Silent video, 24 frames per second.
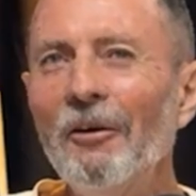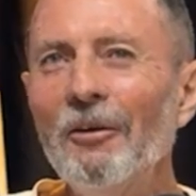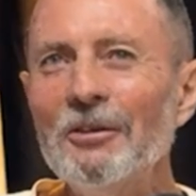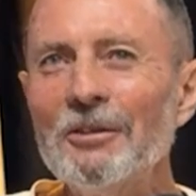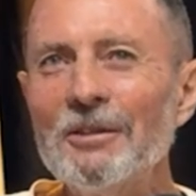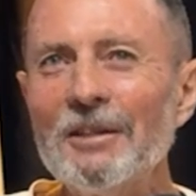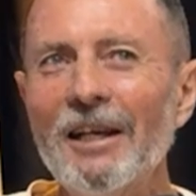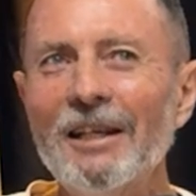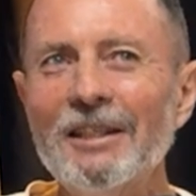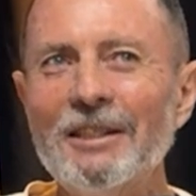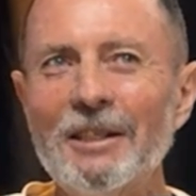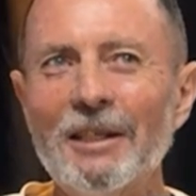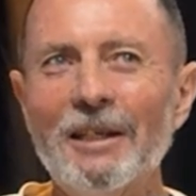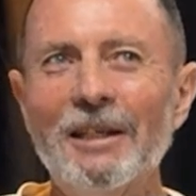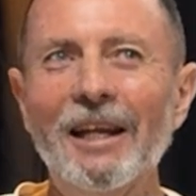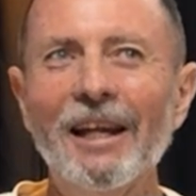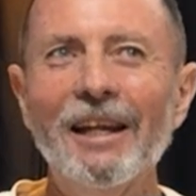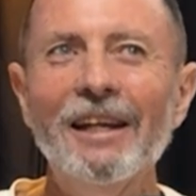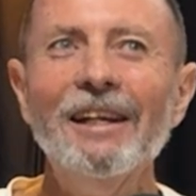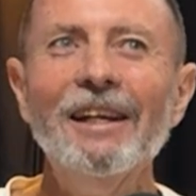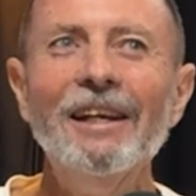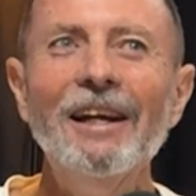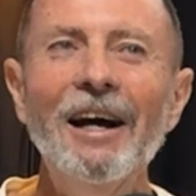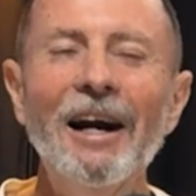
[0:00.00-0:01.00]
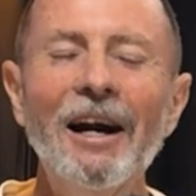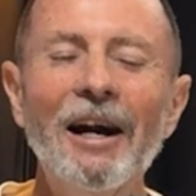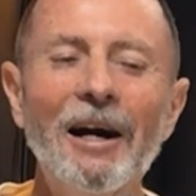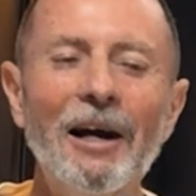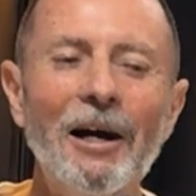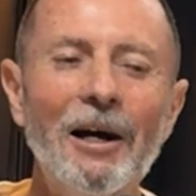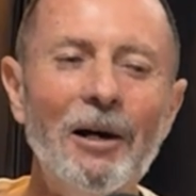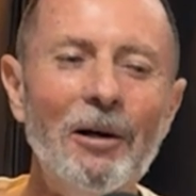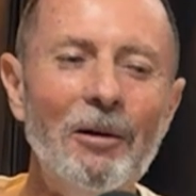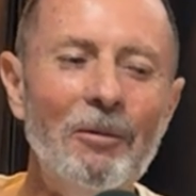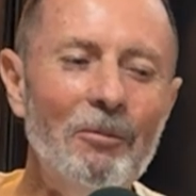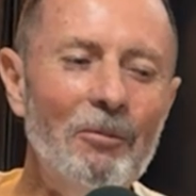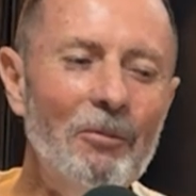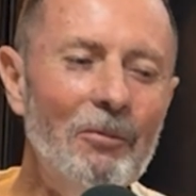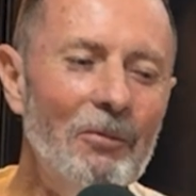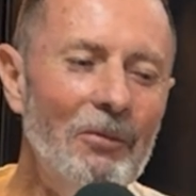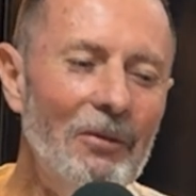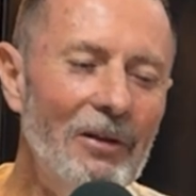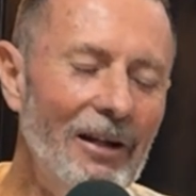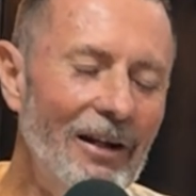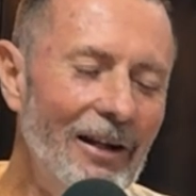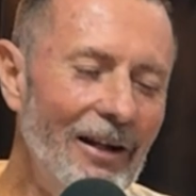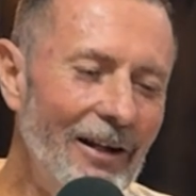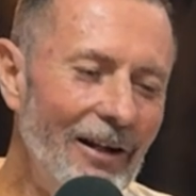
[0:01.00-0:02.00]
it was actually
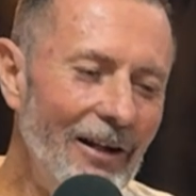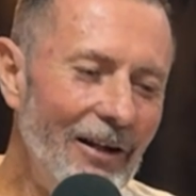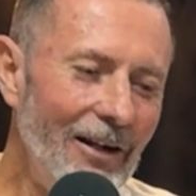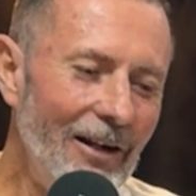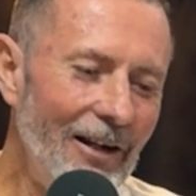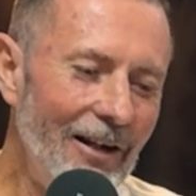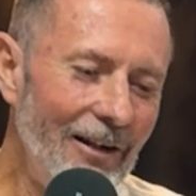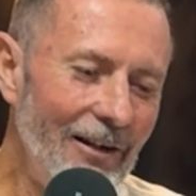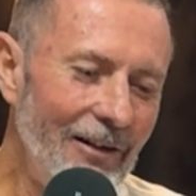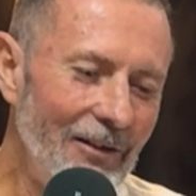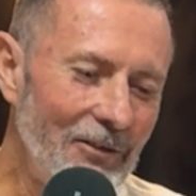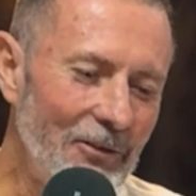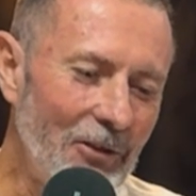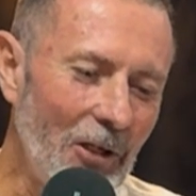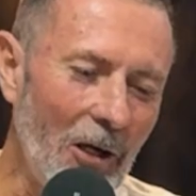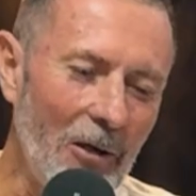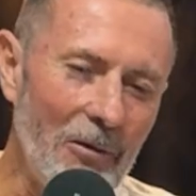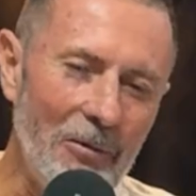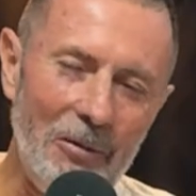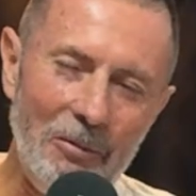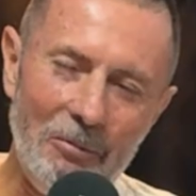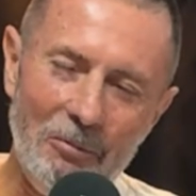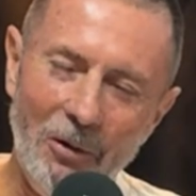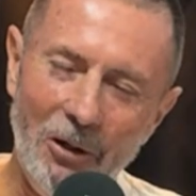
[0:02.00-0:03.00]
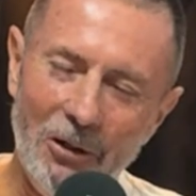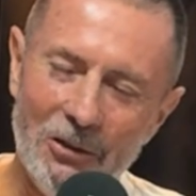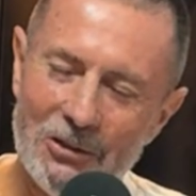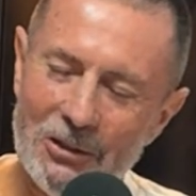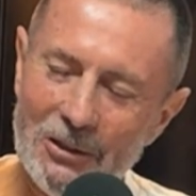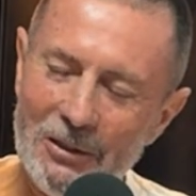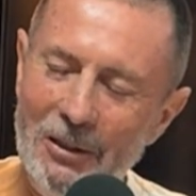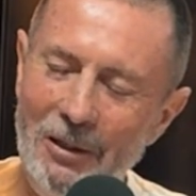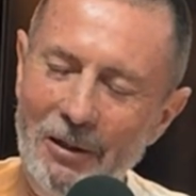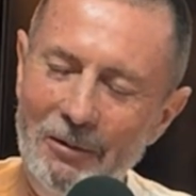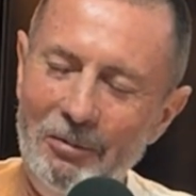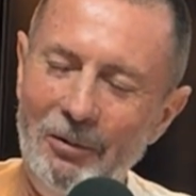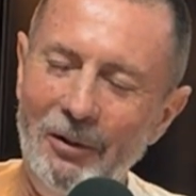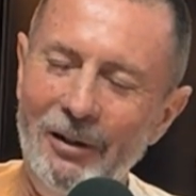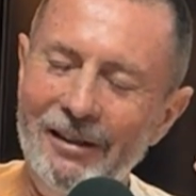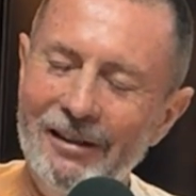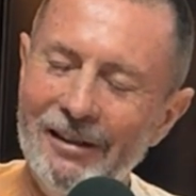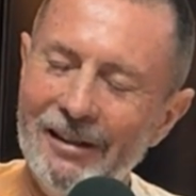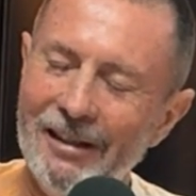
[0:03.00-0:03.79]
Toby Mossop and